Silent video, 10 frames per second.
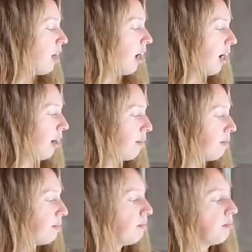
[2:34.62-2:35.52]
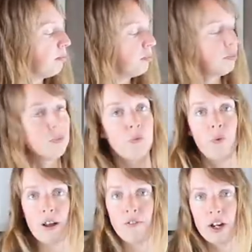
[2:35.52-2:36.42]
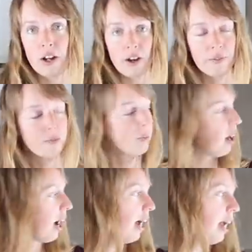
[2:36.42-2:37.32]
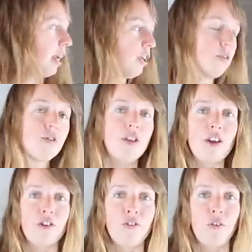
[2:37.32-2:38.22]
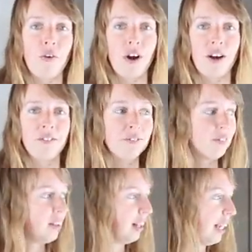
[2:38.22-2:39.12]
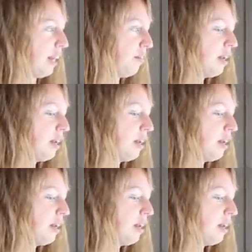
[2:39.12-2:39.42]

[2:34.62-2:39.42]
Um, white vinegar. I use this for cleaning